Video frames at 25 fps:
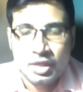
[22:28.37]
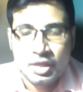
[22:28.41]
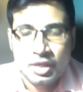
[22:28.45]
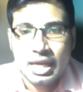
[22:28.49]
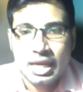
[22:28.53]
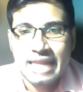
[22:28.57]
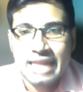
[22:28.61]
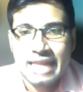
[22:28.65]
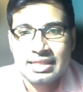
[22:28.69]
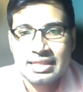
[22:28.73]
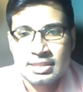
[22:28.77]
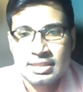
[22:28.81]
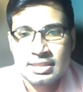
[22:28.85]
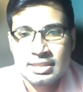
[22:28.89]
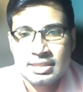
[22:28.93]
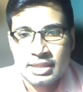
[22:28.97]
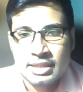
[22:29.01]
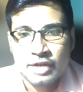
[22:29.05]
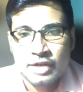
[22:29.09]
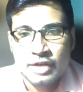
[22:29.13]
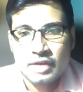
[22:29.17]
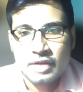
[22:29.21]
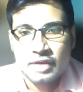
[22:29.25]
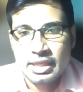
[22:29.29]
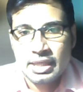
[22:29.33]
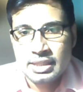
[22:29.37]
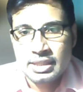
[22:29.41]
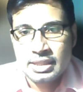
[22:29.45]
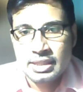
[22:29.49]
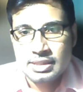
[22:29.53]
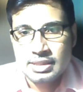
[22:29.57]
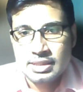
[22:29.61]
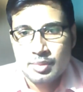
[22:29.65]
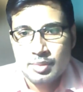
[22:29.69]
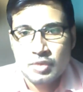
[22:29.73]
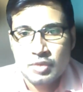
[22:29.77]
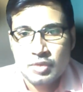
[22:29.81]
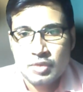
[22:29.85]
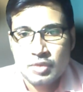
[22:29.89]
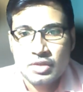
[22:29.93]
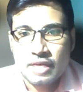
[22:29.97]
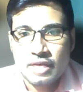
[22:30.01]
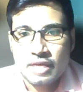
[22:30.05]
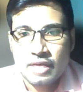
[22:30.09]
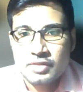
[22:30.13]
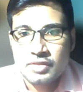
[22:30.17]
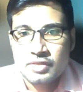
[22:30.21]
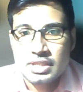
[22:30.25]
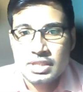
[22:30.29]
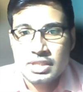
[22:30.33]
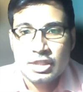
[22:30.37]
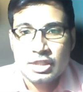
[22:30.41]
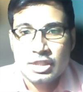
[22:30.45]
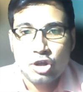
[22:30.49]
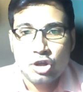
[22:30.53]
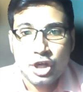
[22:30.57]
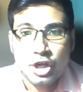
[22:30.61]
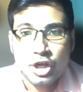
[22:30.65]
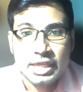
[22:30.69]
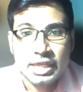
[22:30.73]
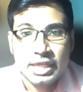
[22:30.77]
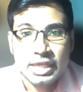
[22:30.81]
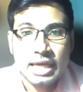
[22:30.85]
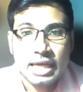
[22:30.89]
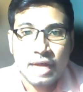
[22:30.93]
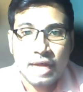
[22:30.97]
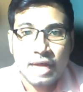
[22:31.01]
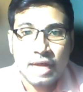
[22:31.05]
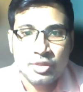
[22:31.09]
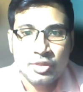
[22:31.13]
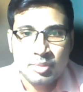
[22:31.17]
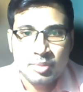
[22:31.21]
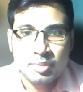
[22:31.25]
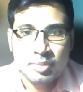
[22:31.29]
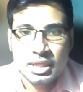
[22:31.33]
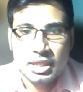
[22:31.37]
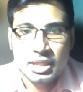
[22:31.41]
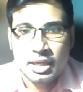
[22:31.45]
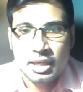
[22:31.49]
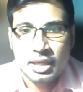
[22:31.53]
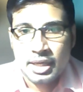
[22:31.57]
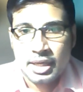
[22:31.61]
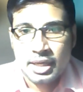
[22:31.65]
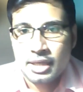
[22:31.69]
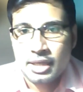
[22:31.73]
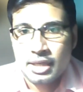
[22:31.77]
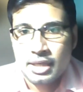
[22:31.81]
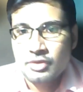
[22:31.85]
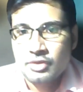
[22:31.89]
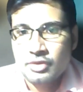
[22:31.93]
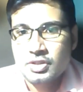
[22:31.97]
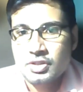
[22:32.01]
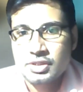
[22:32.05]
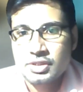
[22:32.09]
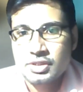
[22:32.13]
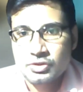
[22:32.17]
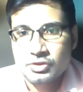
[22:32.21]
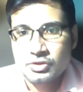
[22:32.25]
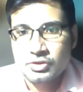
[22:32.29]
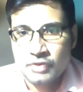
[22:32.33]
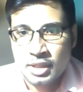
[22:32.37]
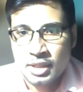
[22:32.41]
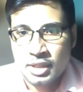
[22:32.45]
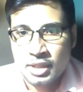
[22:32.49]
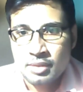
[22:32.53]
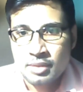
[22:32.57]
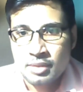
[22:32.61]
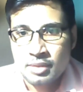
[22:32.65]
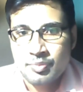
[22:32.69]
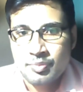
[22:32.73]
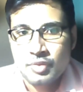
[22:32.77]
And this kind of lending is something we haven't seen a lot in other BRI countries as well.